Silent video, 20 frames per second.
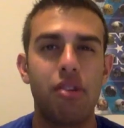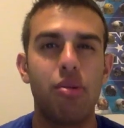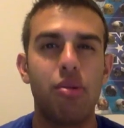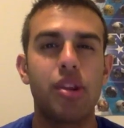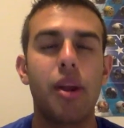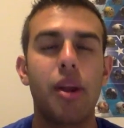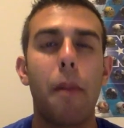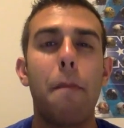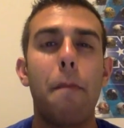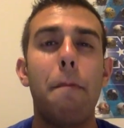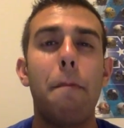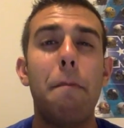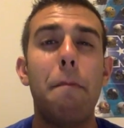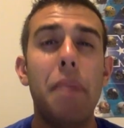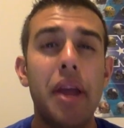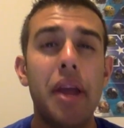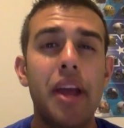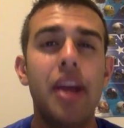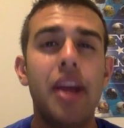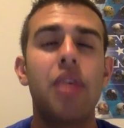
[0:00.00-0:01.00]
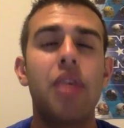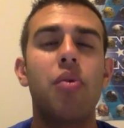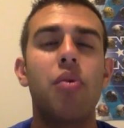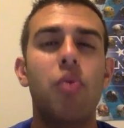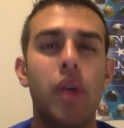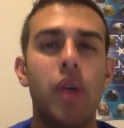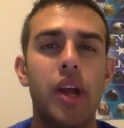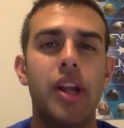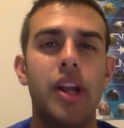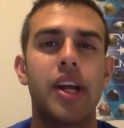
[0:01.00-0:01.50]
with a big
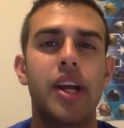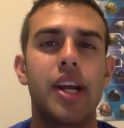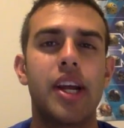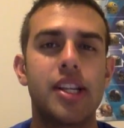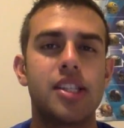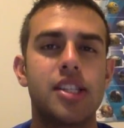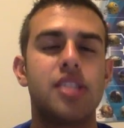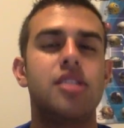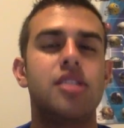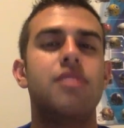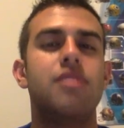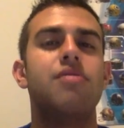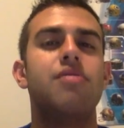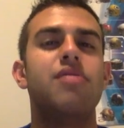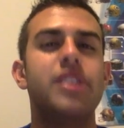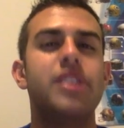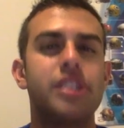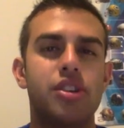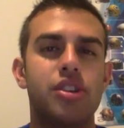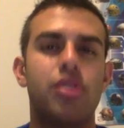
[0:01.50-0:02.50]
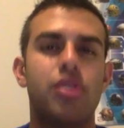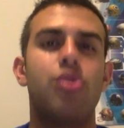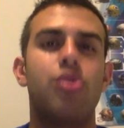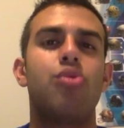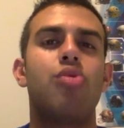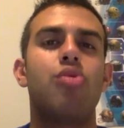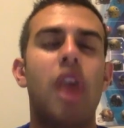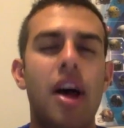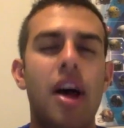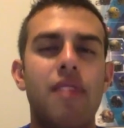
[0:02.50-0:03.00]
win against a divisional
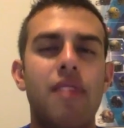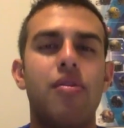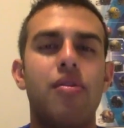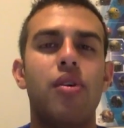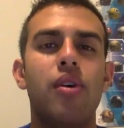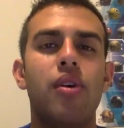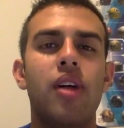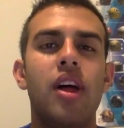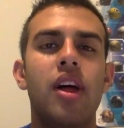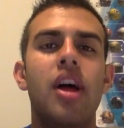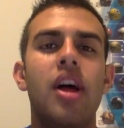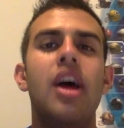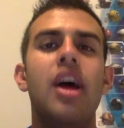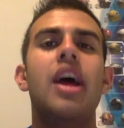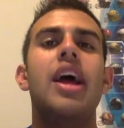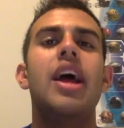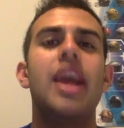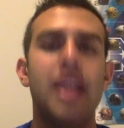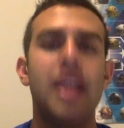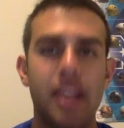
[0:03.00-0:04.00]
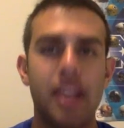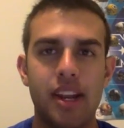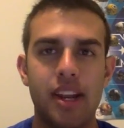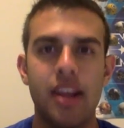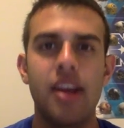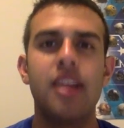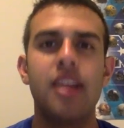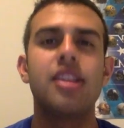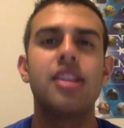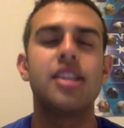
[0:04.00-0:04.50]
rival in
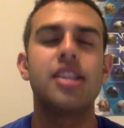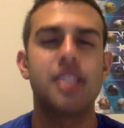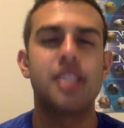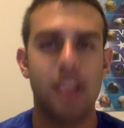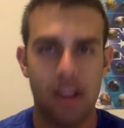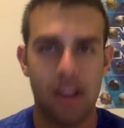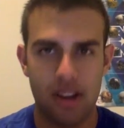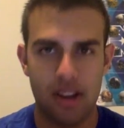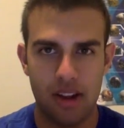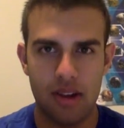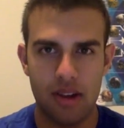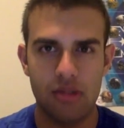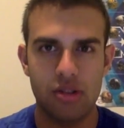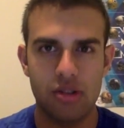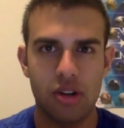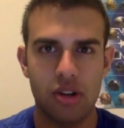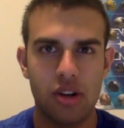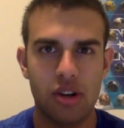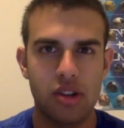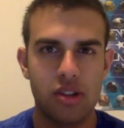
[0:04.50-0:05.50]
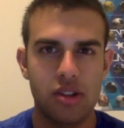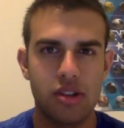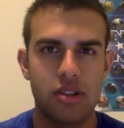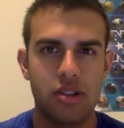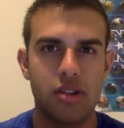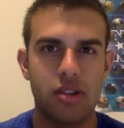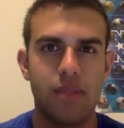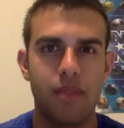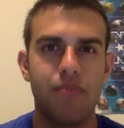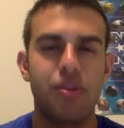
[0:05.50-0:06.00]
the San Diego
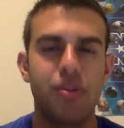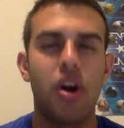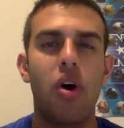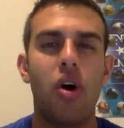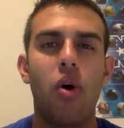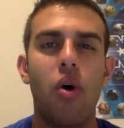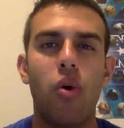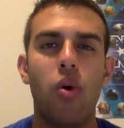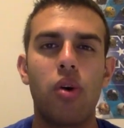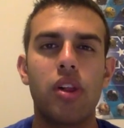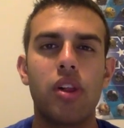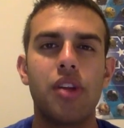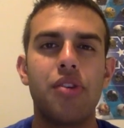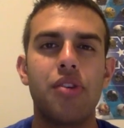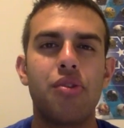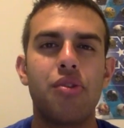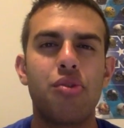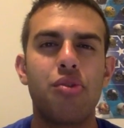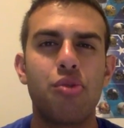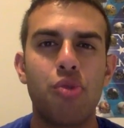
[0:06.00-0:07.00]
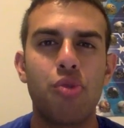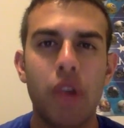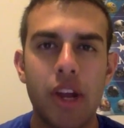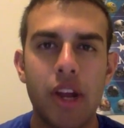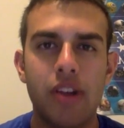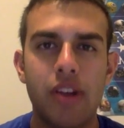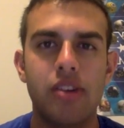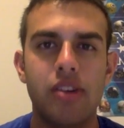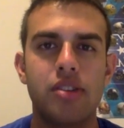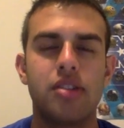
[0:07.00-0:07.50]
Chargers. The Oakland
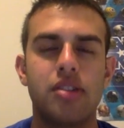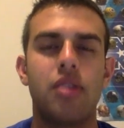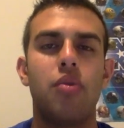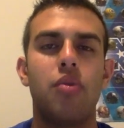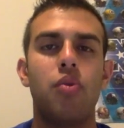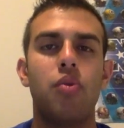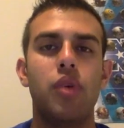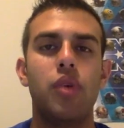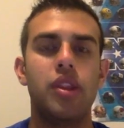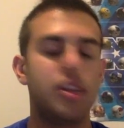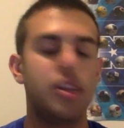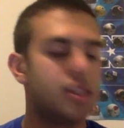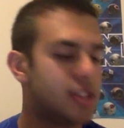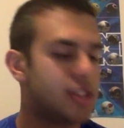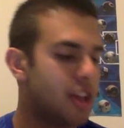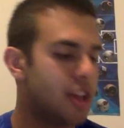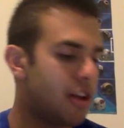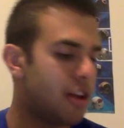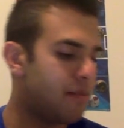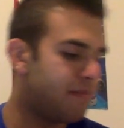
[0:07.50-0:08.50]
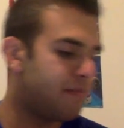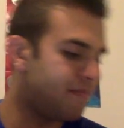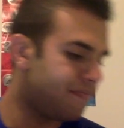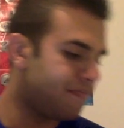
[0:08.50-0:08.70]
Raiders win this game.